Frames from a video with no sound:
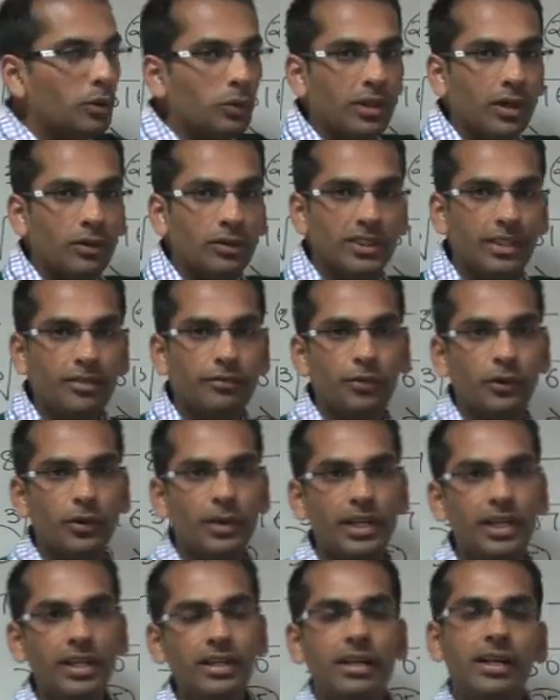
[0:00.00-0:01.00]

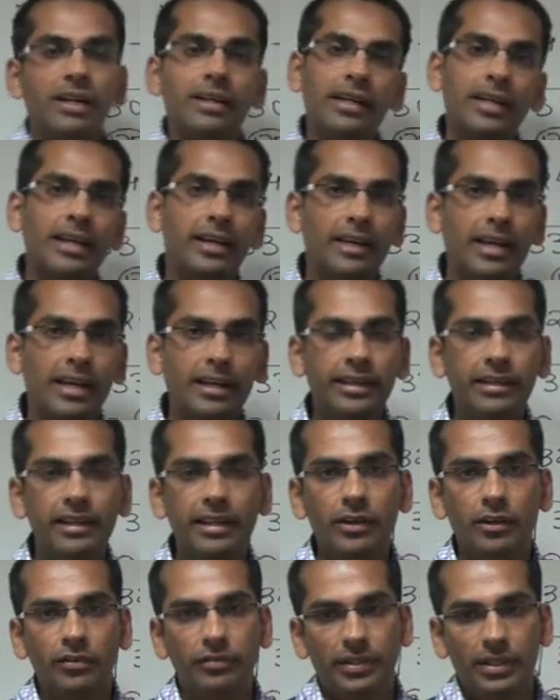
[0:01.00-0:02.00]
2014. Take any
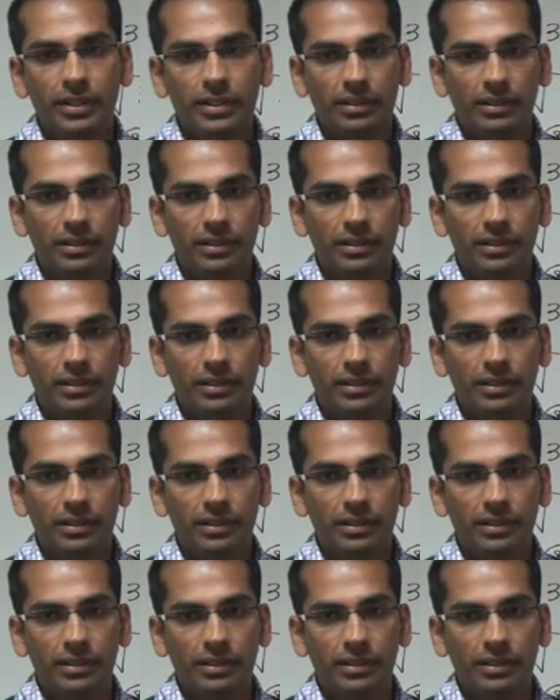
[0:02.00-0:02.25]
day of it.